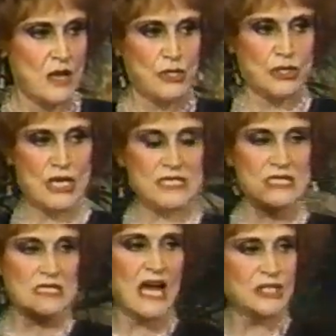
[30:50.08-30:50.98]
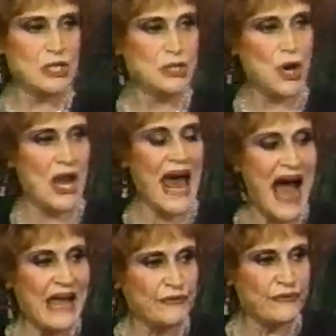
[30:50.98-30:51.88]
Jesus touches your
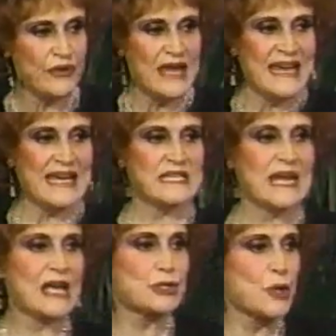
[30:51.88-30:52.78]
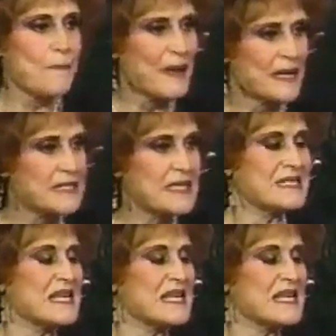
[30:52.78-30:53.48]
life. He takes your abilities.